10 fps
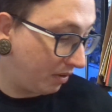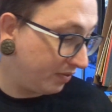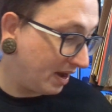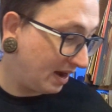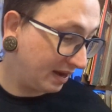on
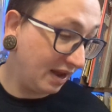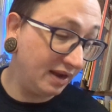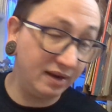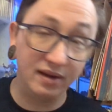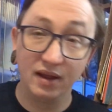the
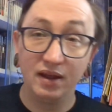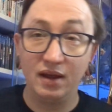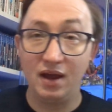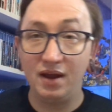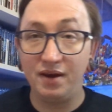arcade,
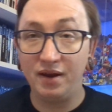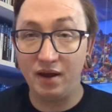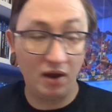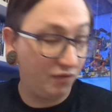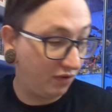and
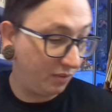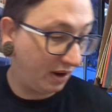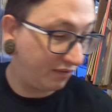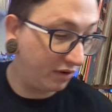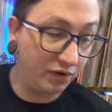hopefully we'll
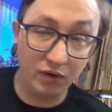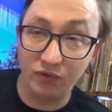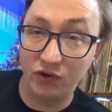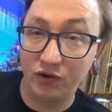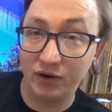have a good
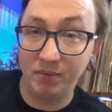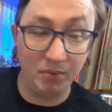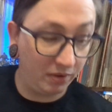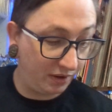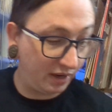old
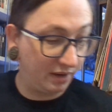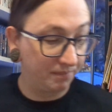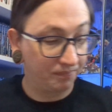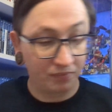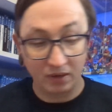tournament one day.
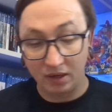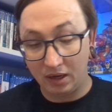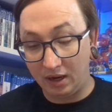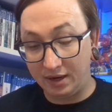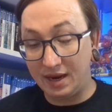
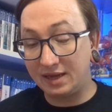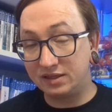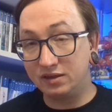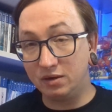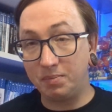
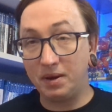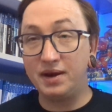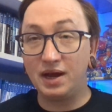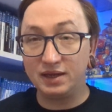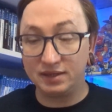Next up, a
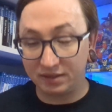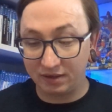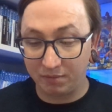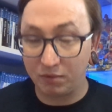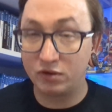nice
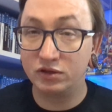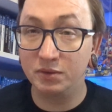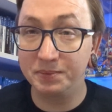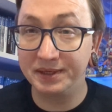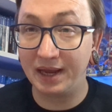
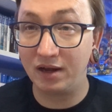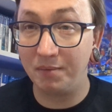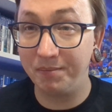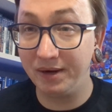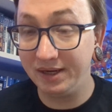subset
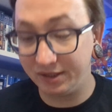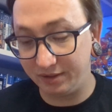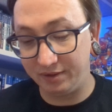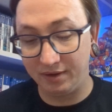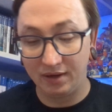
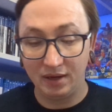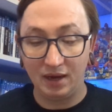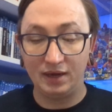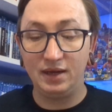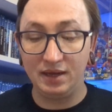completion,
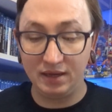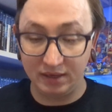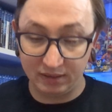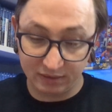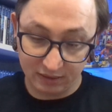and it
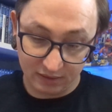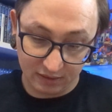is.